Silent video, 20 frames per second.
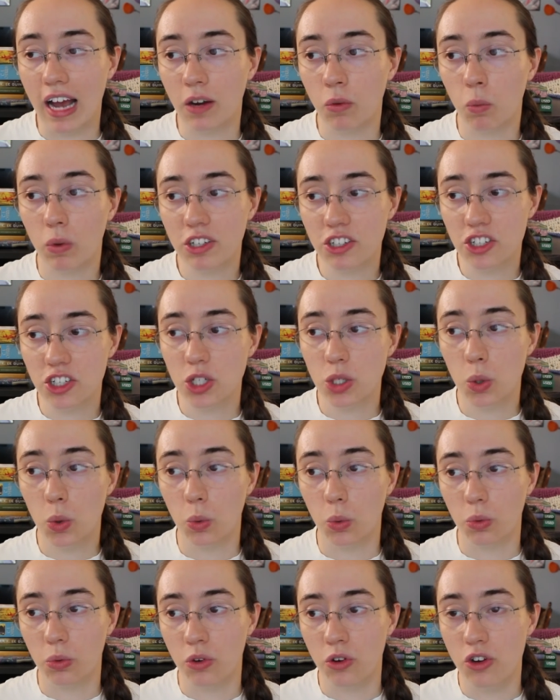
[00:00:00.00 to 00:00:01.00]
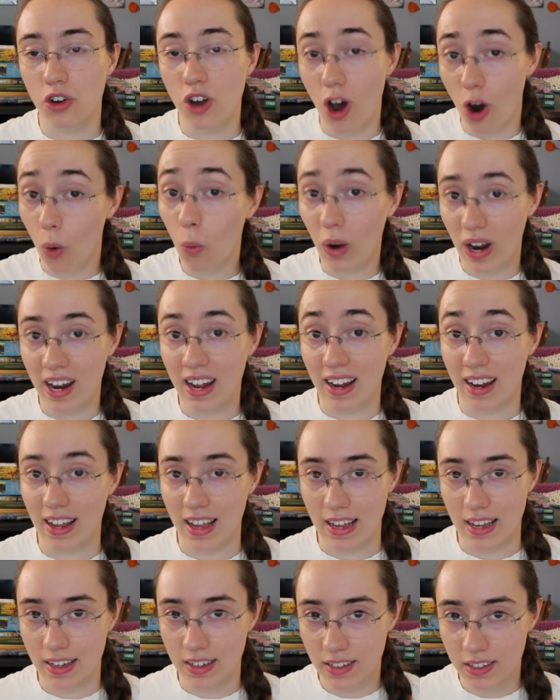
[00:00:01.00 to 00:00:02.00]
And once you know what it
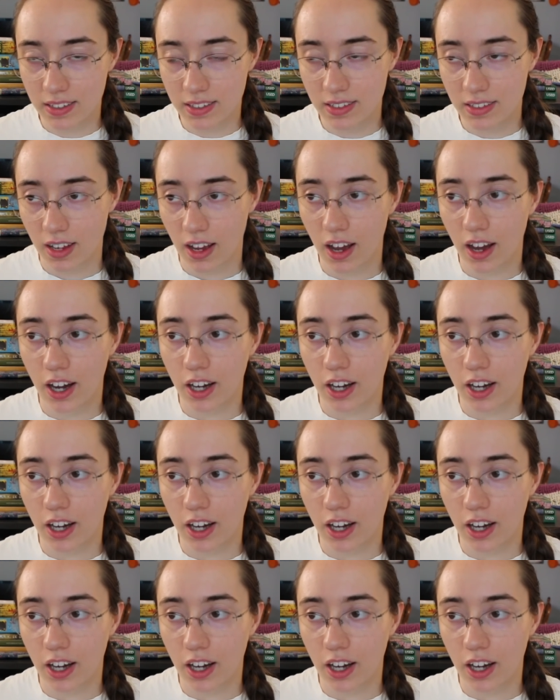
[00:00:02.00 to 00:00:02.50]
is,